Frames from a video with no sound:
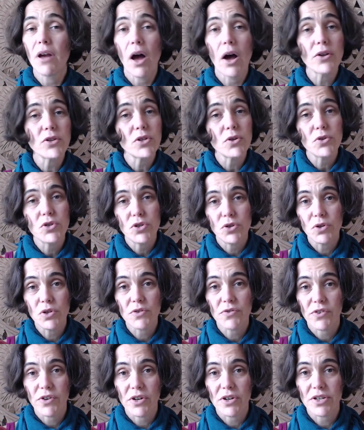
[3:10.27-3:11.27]
Also
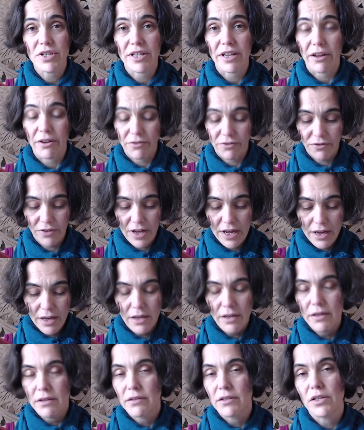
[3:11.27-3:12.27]
choose for yourself.
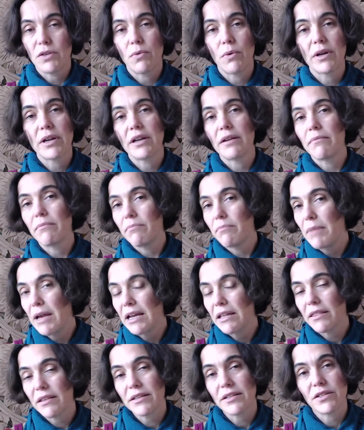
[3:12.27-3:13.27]
Do you want to
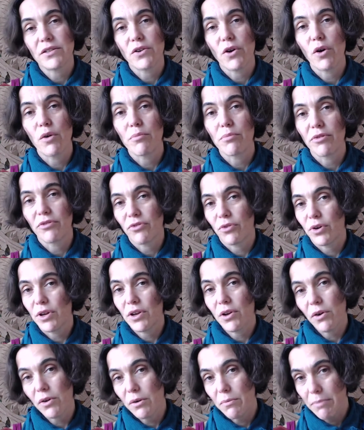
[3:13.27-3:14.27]
make this note before
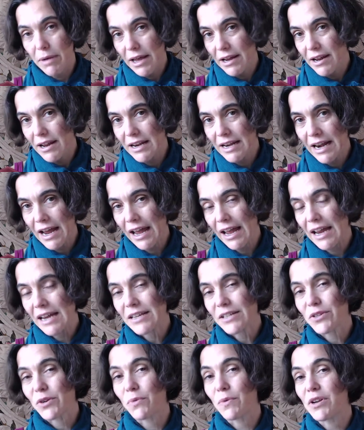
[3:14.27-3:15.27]
you go to bed at
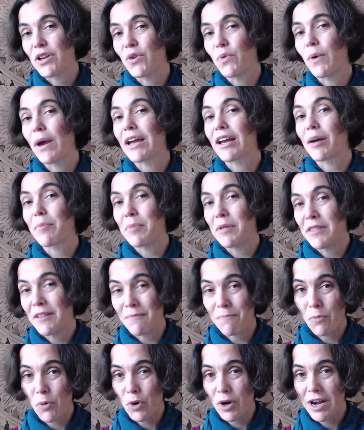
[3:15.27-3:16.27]
night or when you wake up in
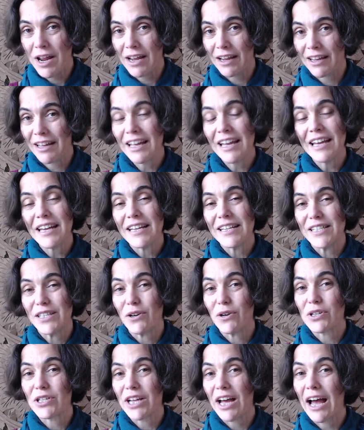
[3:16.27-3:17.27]
the morning? Is
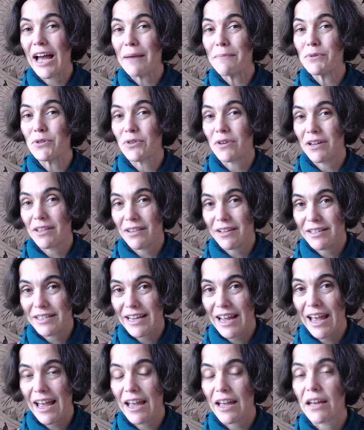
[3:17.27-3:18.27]
there a time during the
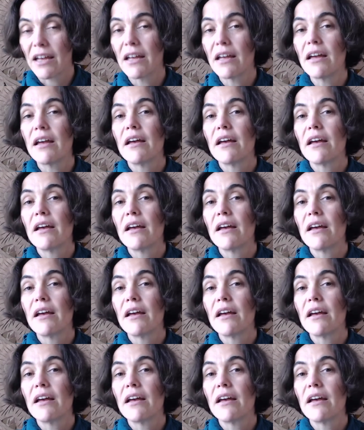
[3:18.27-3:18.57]
day?